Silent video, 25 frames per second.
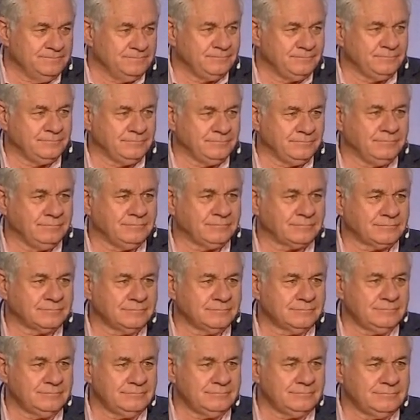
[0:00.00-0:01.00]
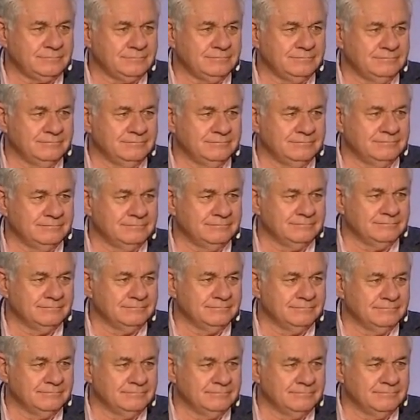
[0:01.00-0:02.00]

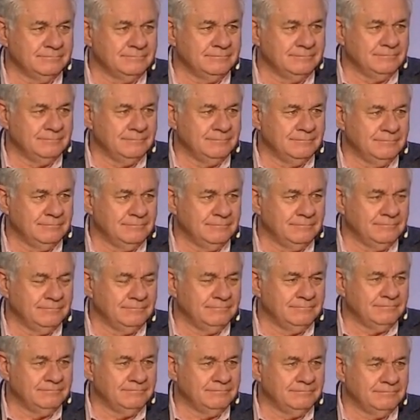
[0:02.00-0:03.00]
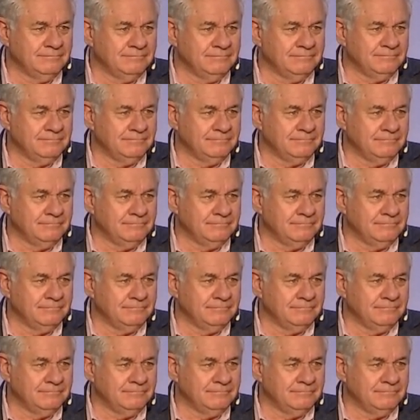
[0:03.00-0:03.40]
[no speech]